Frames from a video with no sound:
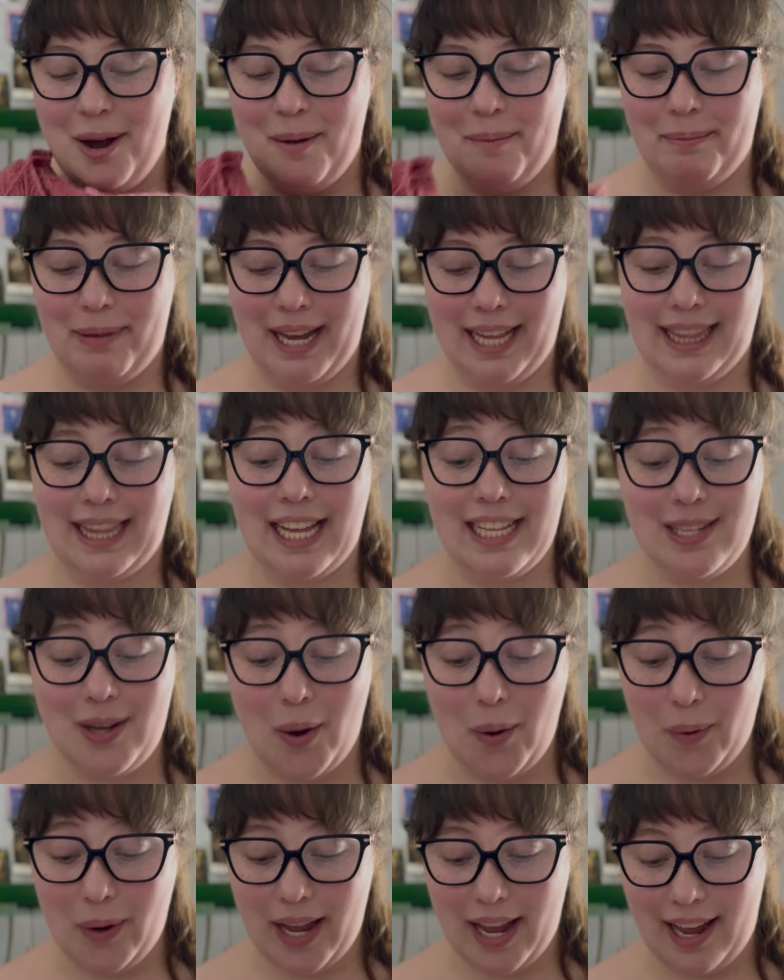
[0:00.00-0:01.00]
but that's
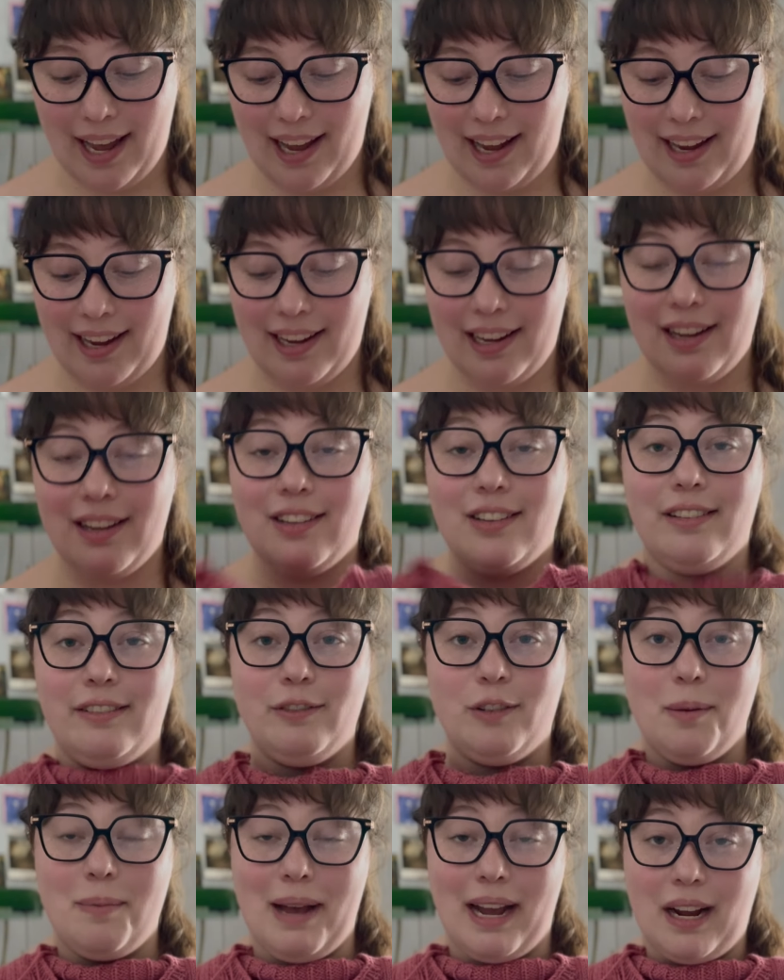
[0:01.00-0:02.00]
okay.
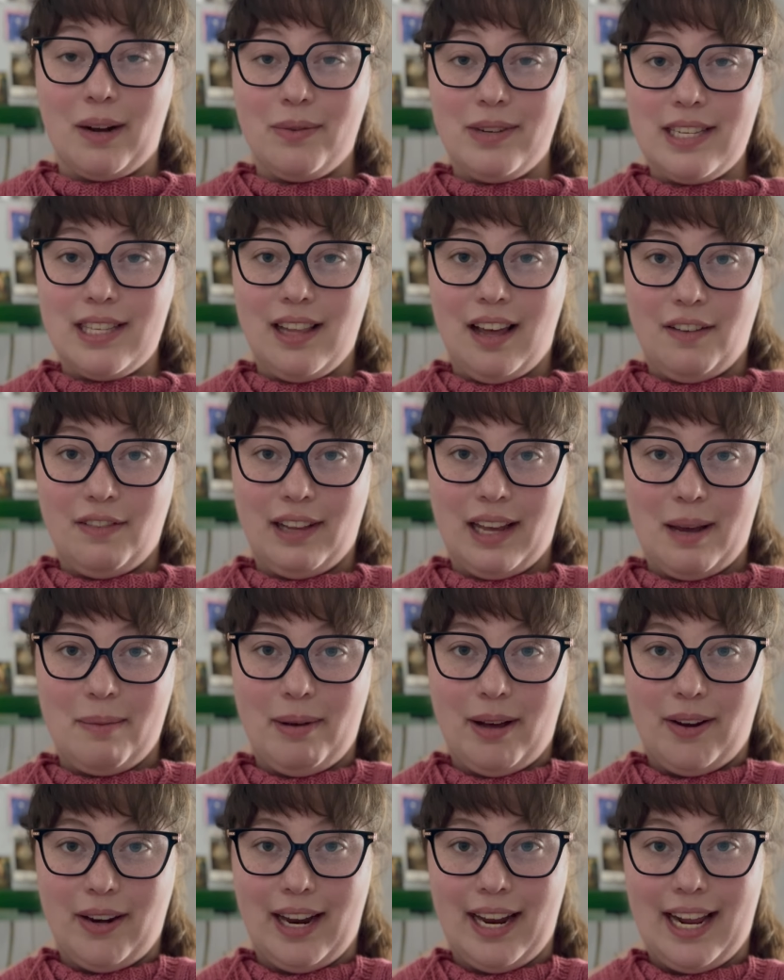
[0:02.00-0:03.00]
Rebecca was lovely
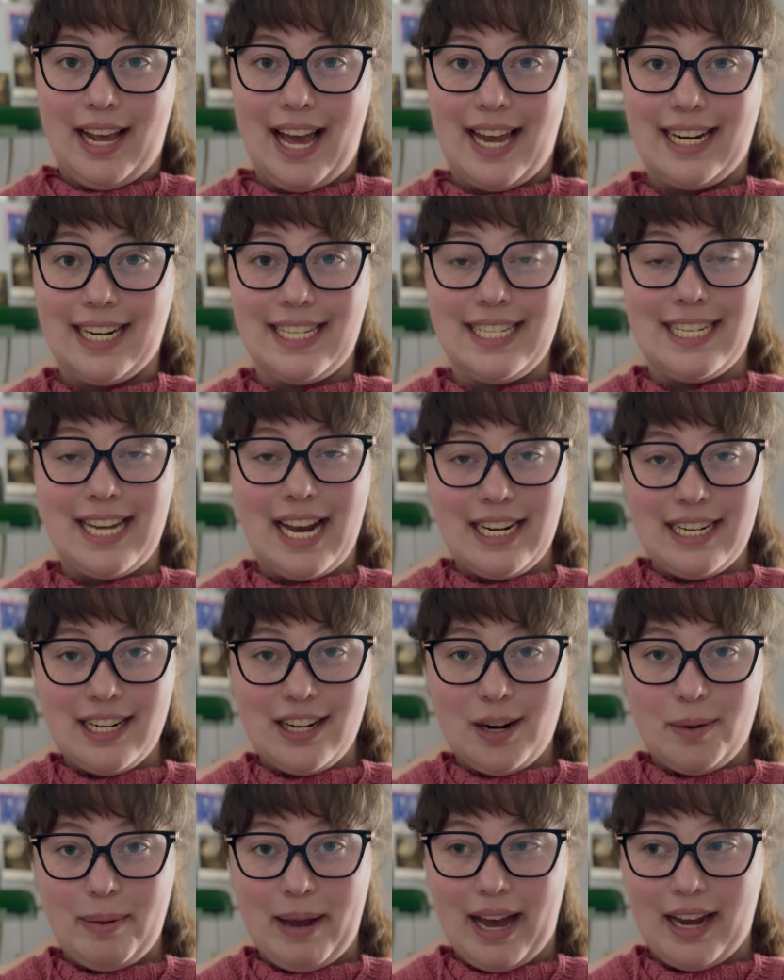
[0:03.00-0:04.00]
about it and extended
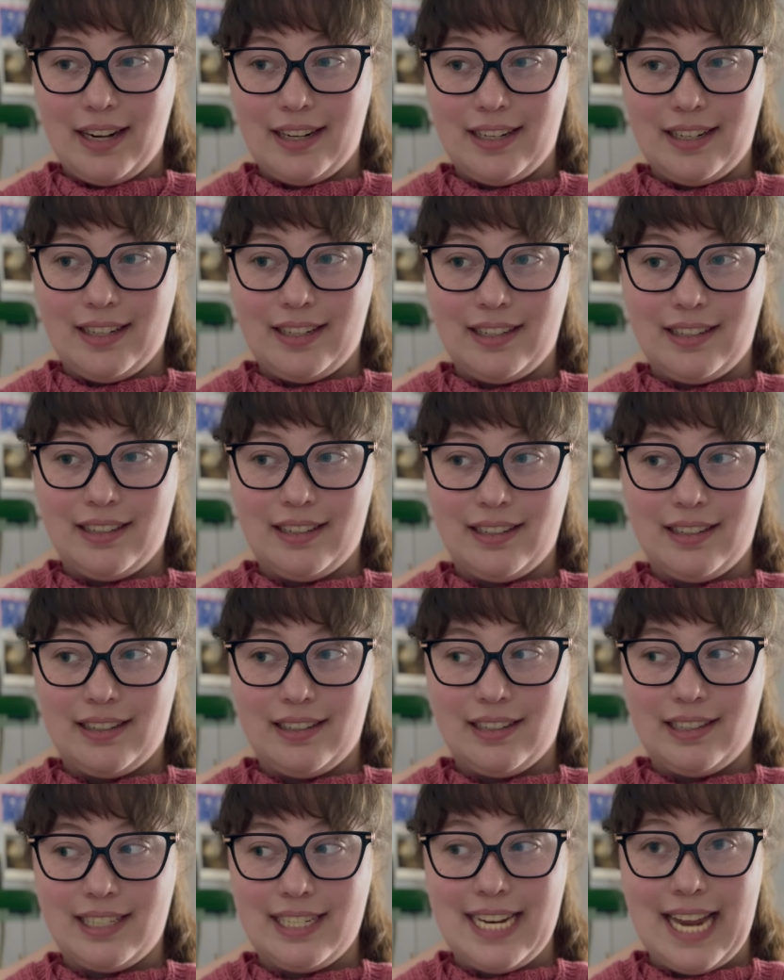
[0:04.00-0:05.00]
our pattern
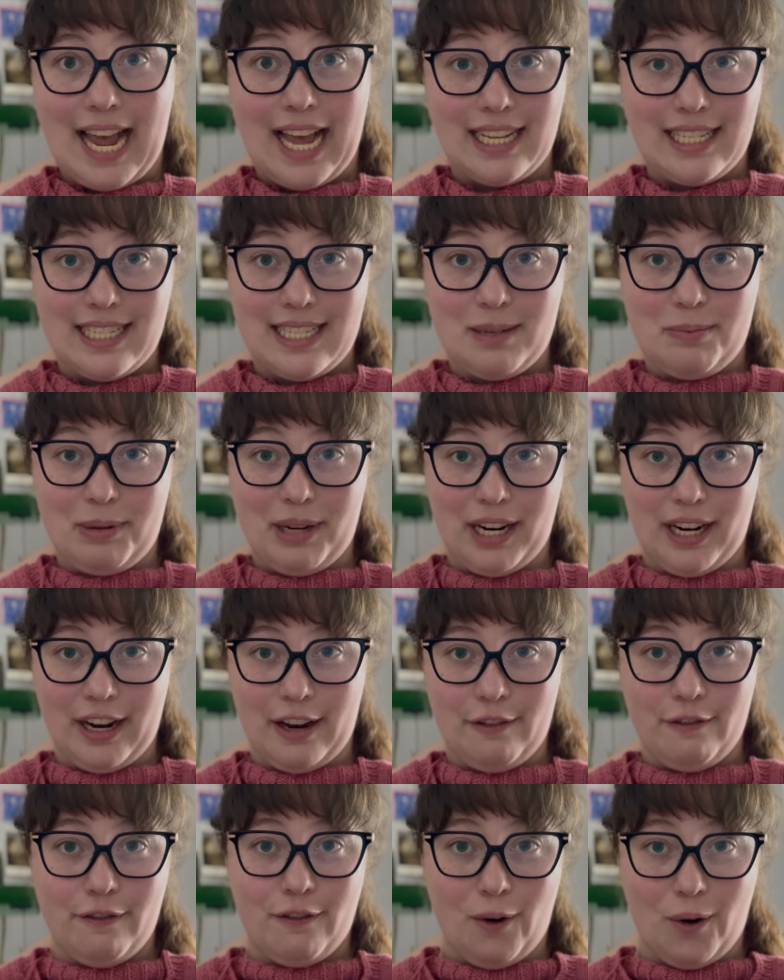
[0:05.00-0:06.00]
test
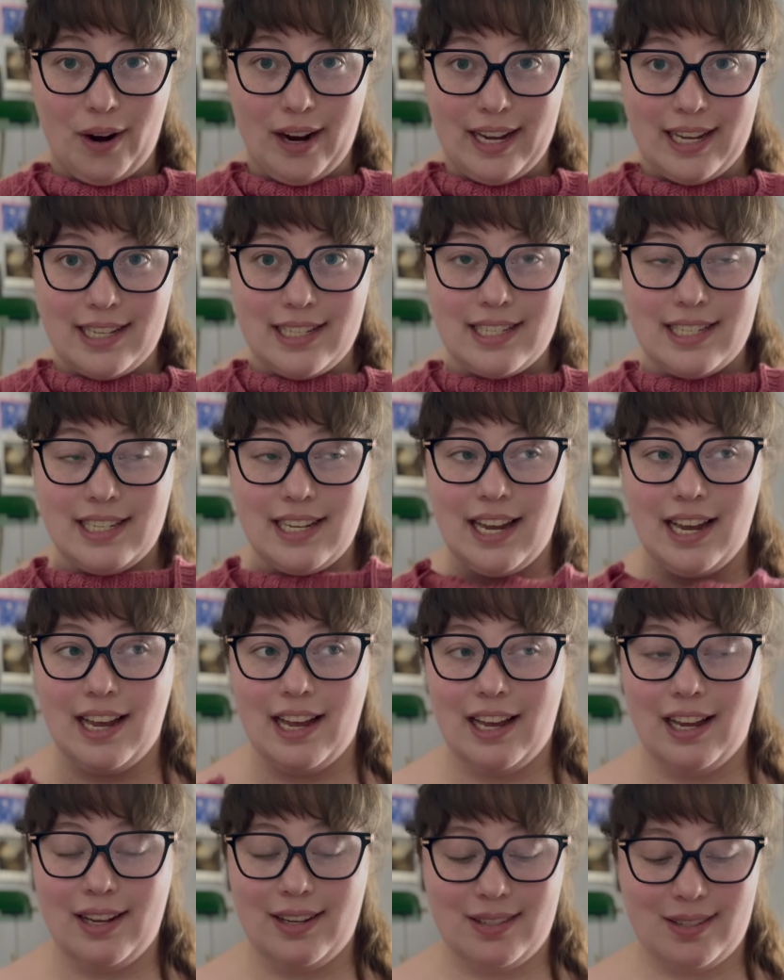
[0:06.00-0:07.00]
period for us
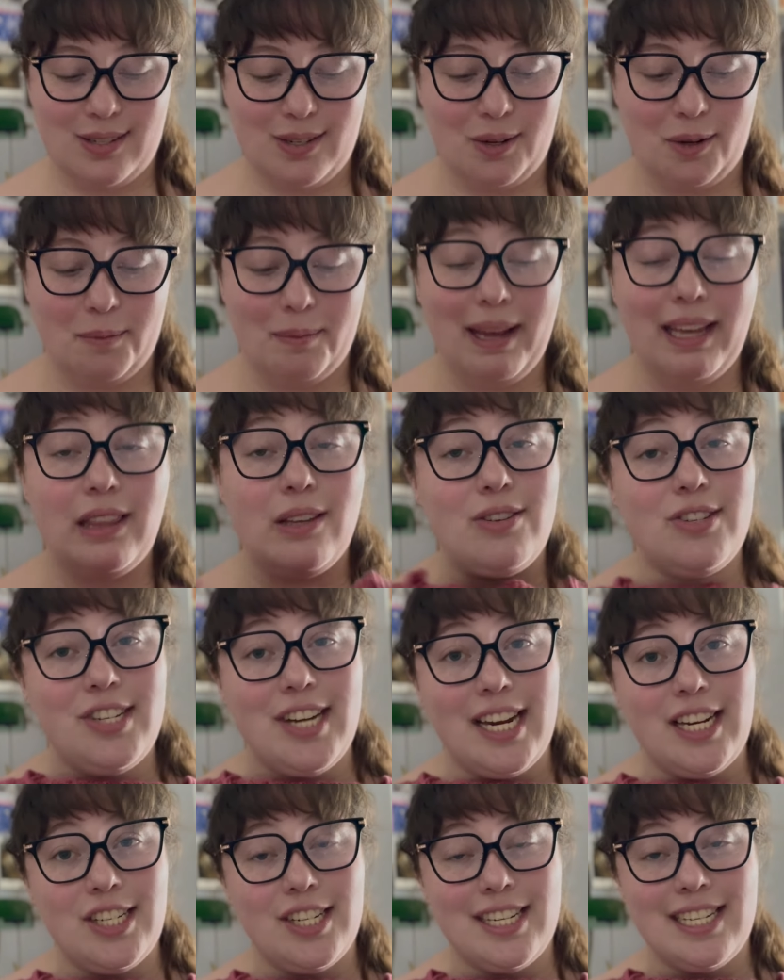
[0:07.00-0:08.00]
to make those
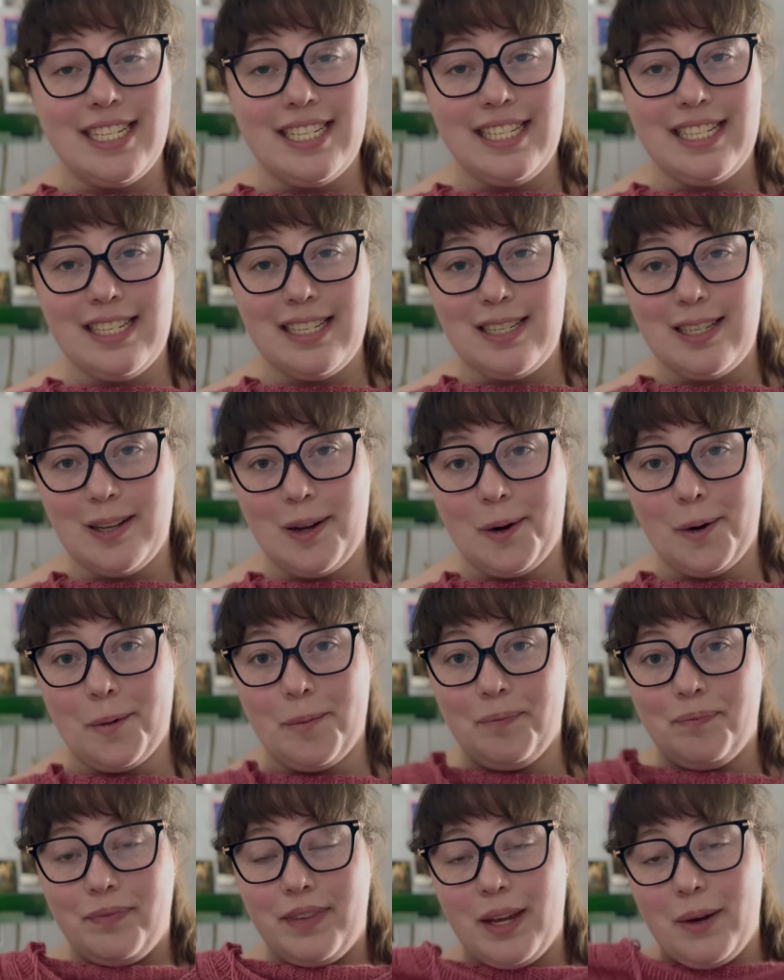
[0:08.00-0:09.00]
changes, so
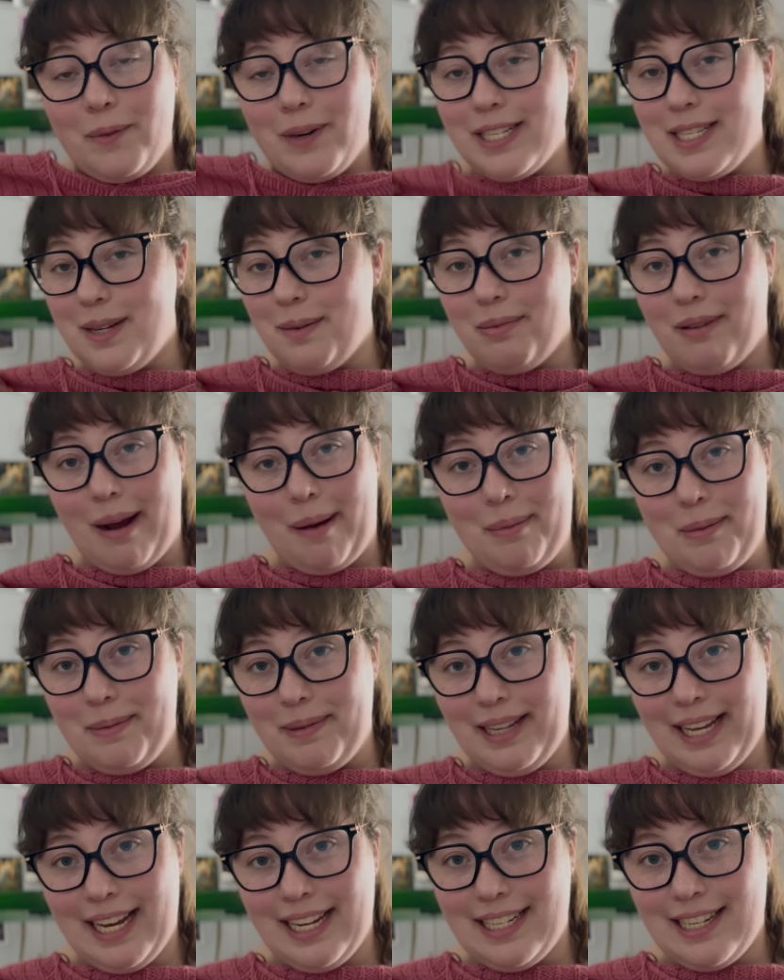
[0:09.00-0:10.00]
it wasn't a problem
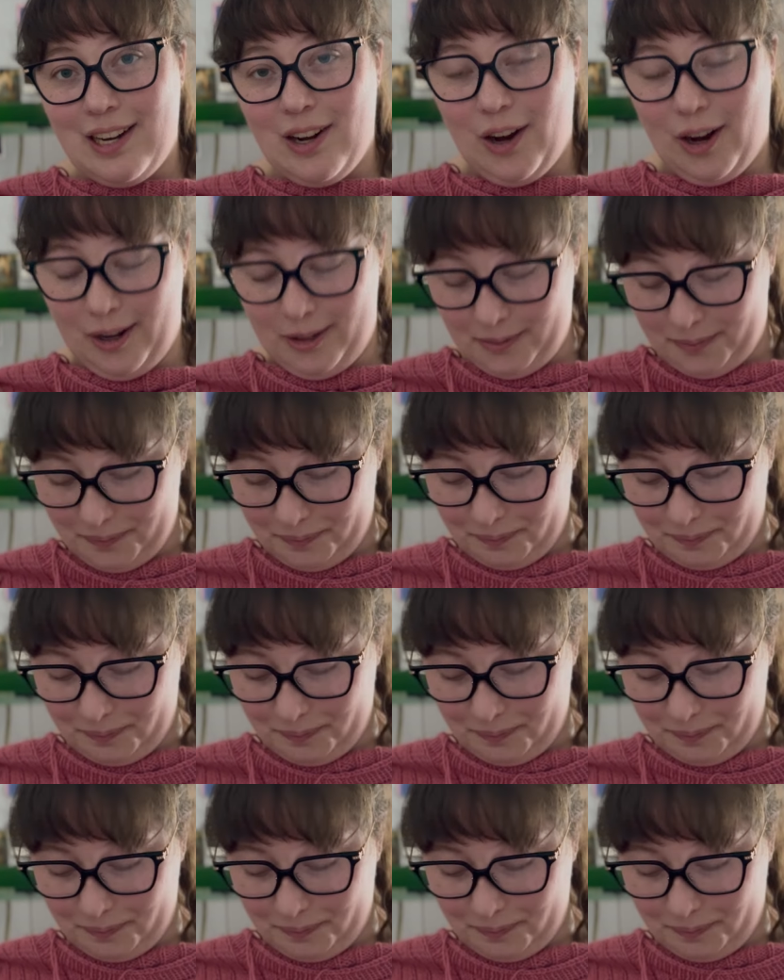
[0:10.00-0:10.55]
in the end at all.